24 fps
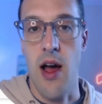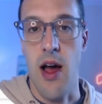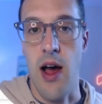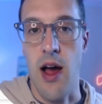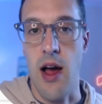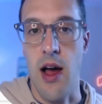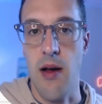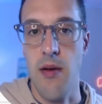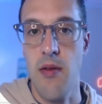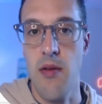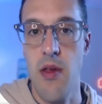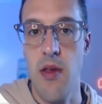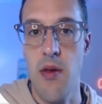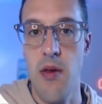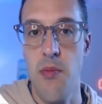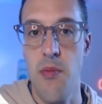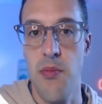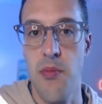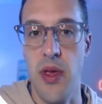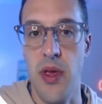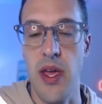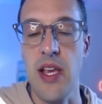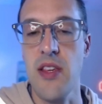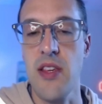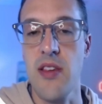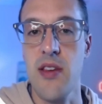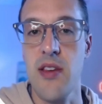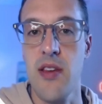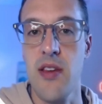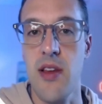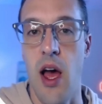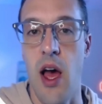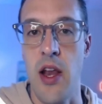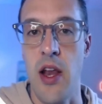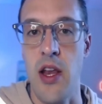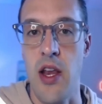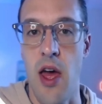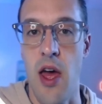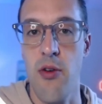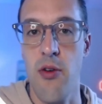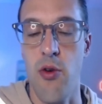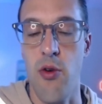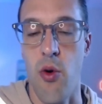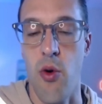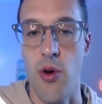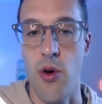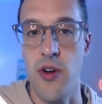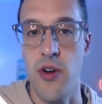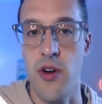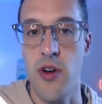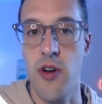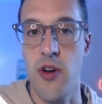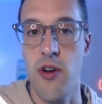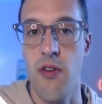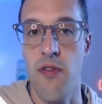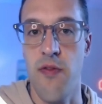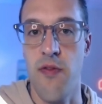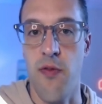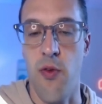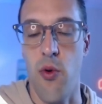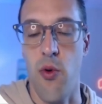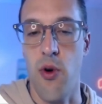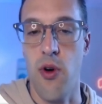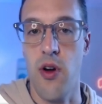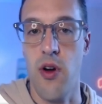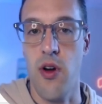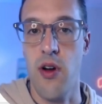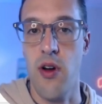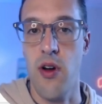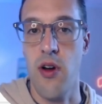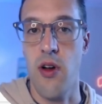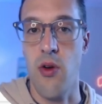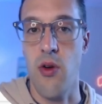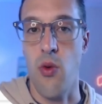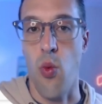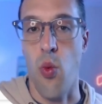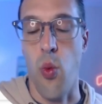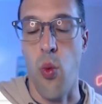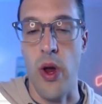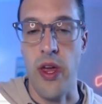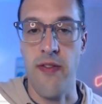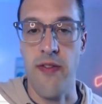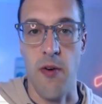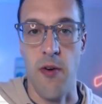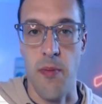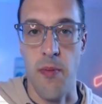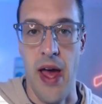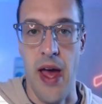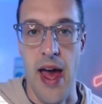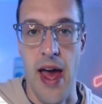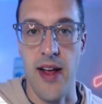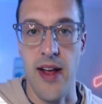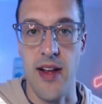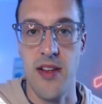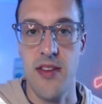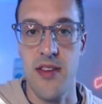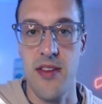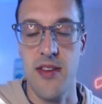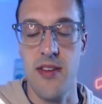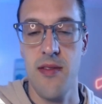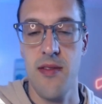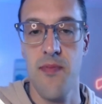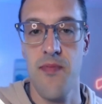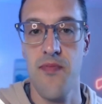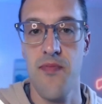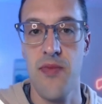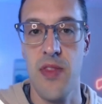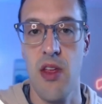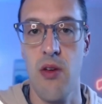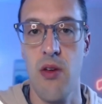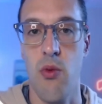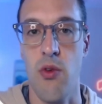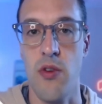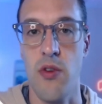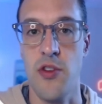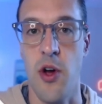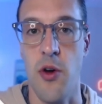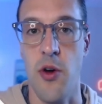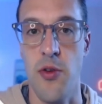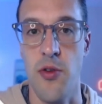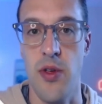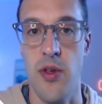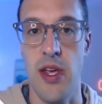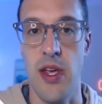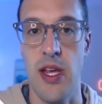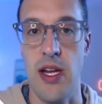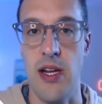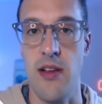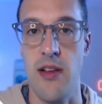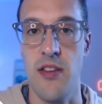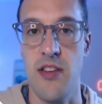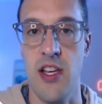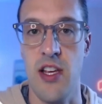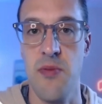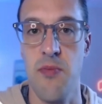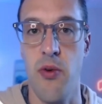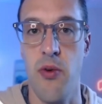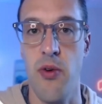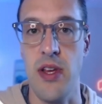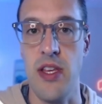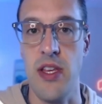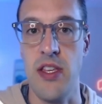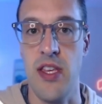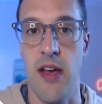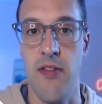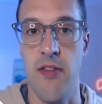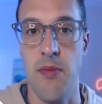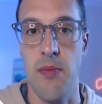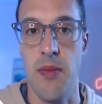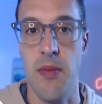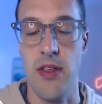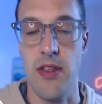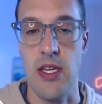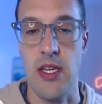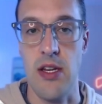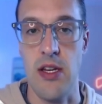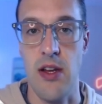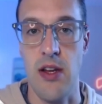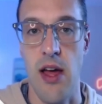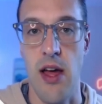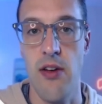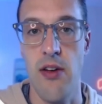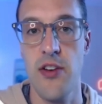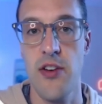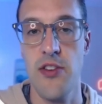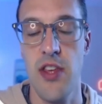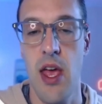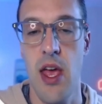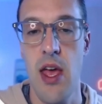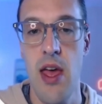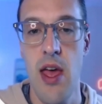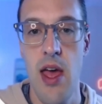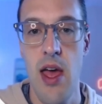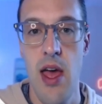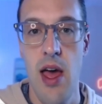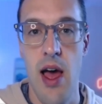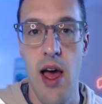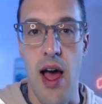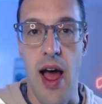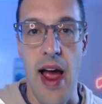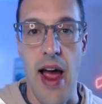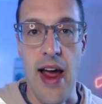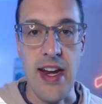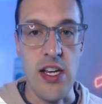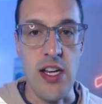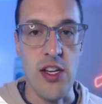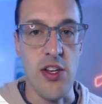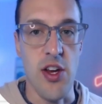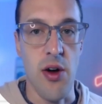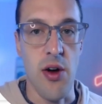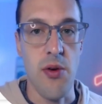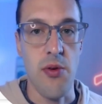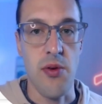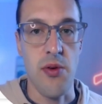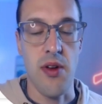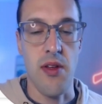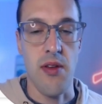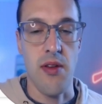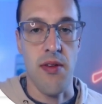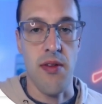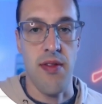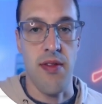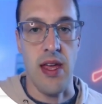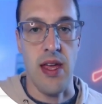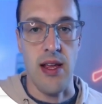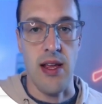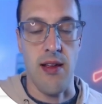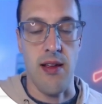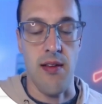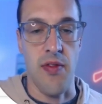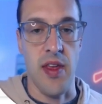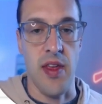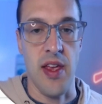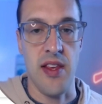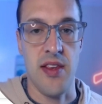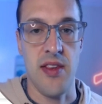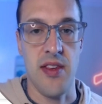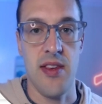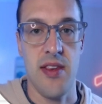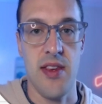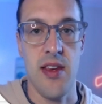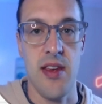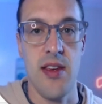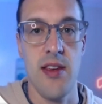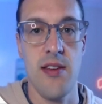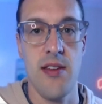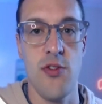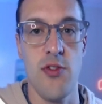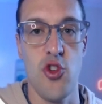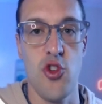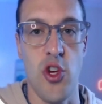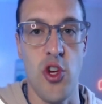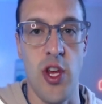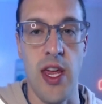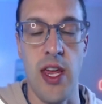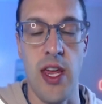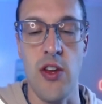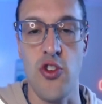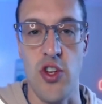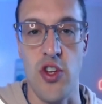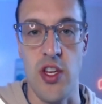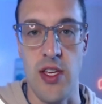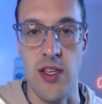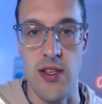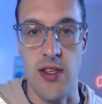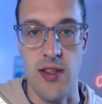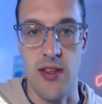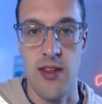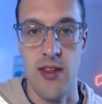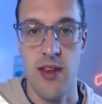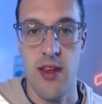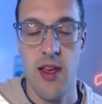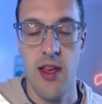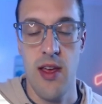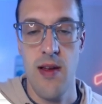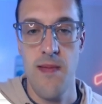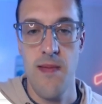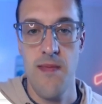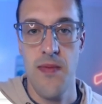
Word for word: uh, placed another order for WaferPaks totaling $6.7 million. I don't think this changes